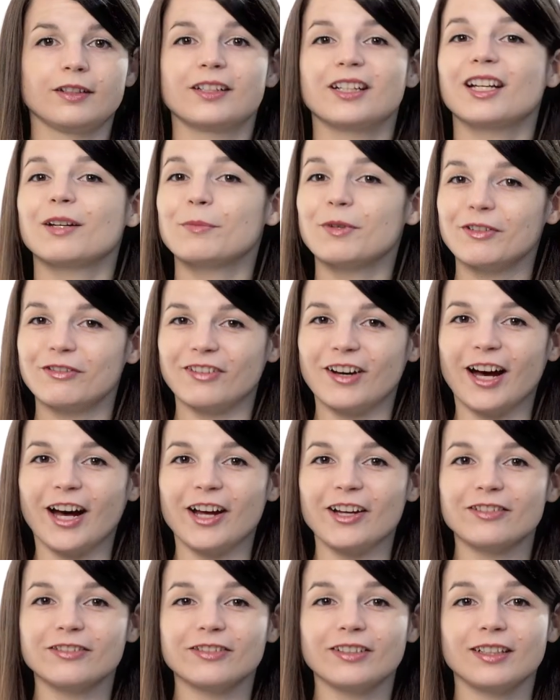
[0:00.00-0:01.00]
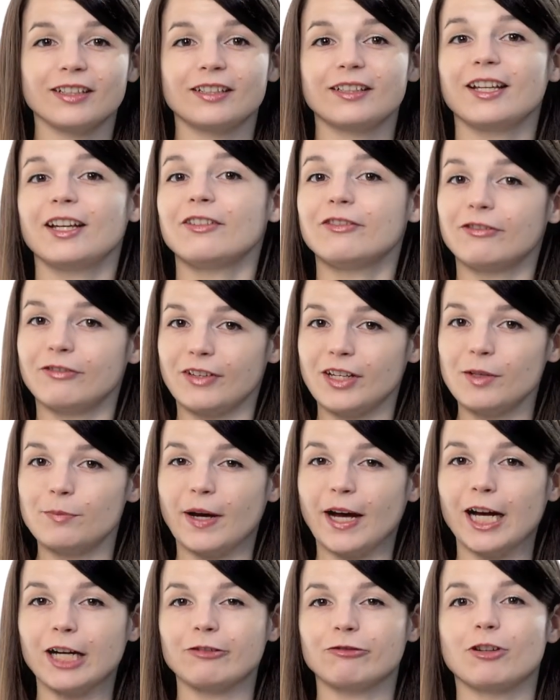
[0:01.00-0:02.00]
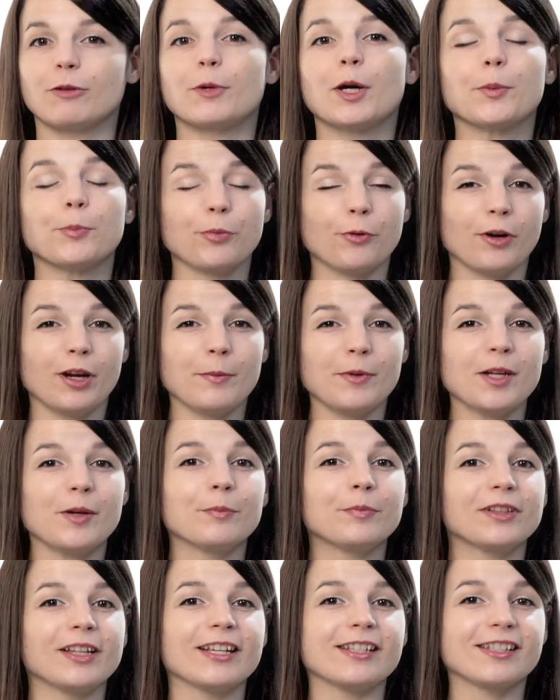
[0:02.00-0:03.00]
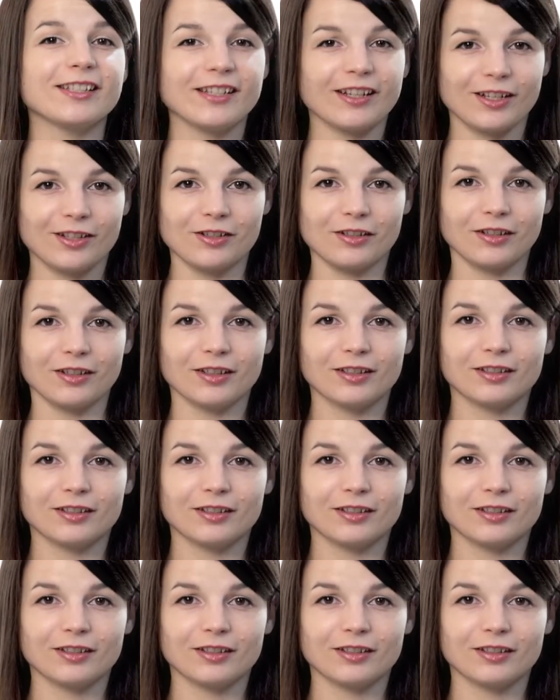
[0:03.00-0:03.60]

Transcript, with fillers: Number five, get feedback from our Premium Plus teacher.